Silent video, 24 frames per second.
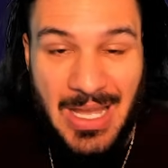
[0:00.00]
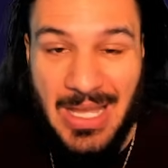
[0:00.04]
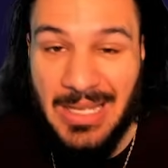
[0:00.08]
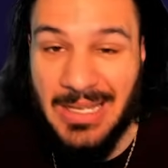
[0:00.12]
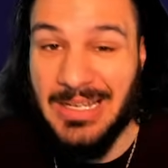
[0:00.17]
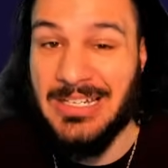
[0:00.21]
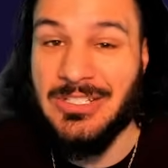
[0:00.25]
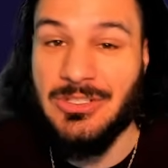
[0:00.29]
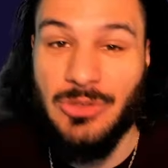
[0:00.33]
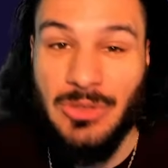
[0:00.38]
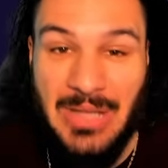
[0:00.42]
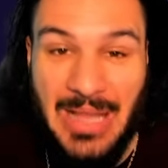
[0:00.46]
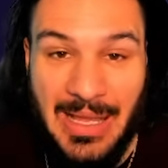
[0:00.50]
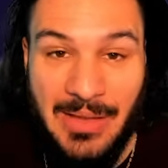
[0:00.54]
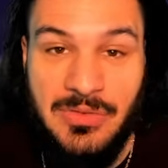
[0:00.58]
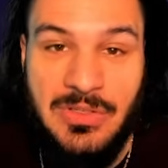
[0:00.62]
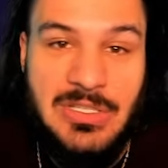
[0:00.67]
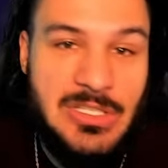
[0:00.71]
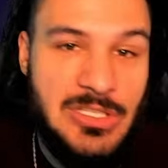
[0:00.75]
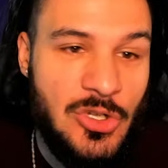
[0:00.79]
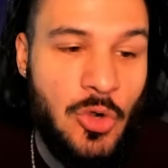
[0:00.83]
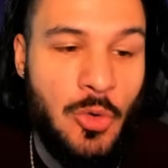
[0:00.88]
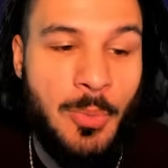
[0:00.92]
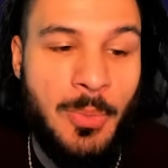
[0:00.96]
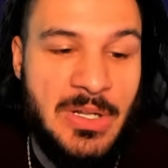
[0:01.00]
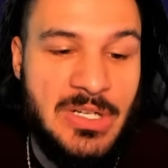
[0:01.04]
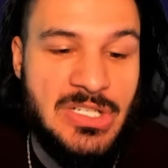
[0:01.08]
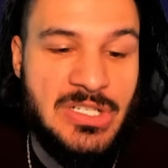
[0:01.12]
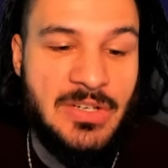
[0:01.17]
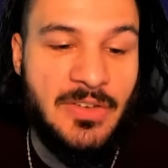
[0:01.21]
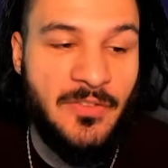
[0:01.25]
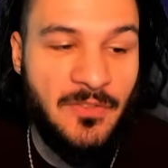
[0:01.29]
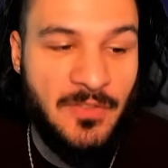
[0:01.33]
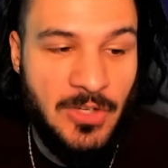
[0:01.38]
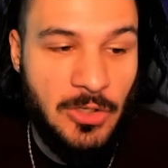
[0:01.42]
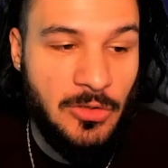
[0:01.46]
because you'll have so
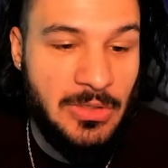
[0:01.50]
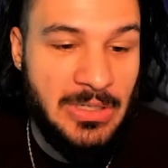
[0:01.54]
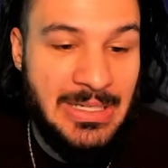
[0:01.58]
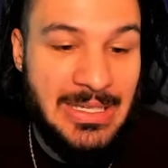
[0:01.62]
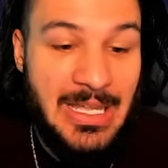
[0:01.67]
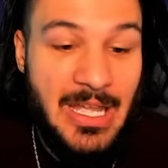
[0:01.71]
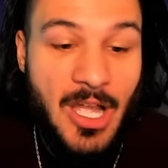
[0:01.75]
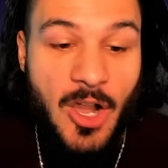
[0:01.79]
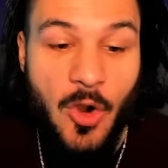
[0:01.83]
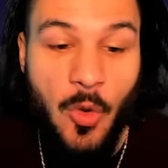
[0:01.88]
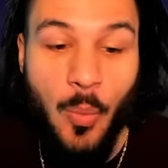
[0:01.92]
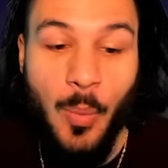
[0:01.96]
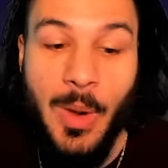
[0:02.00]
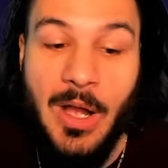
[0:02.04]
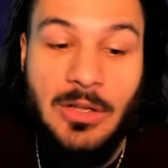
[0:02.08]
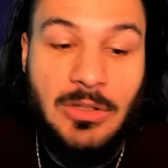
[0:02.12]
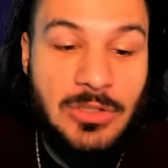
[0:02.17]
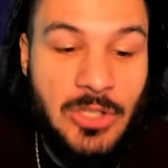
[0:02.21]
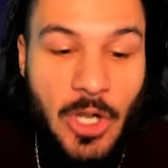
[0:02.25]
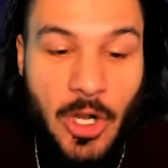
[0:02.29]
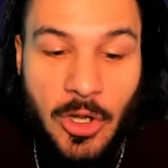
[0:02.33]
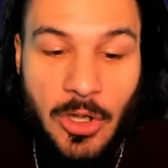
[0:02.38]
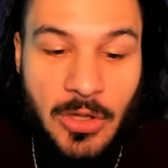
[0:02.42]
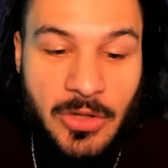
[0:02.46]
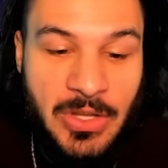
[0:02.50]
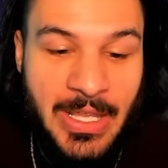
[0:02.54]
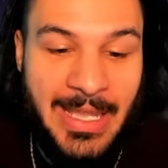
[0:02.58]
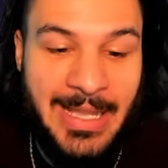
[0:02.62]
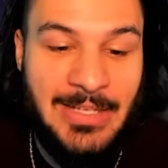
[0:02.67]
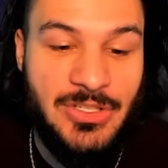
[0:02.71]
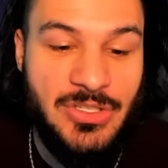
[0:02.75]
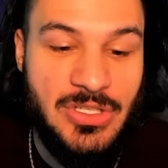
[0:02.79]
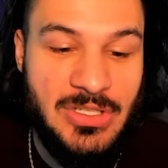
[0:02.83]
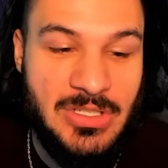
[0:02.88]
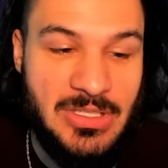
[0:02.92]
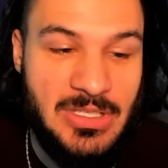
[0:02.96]
much fury while Call the
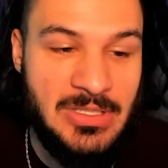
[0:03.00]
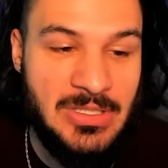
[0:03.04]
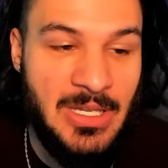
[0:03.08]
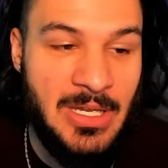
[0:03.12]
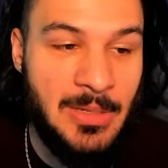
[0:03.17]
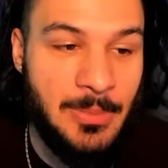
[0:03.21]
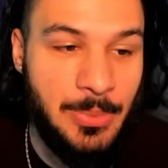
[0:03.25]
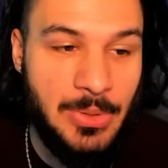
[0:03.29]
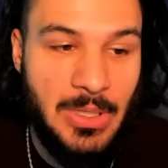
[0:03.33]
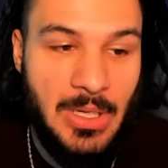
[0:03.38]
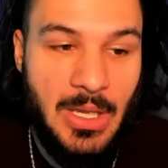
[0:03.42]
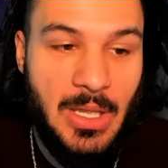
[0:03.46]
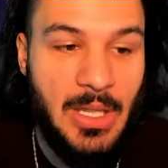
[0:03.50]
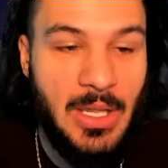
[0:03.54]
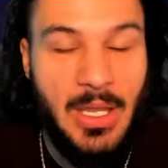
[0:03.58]
Ancients is up,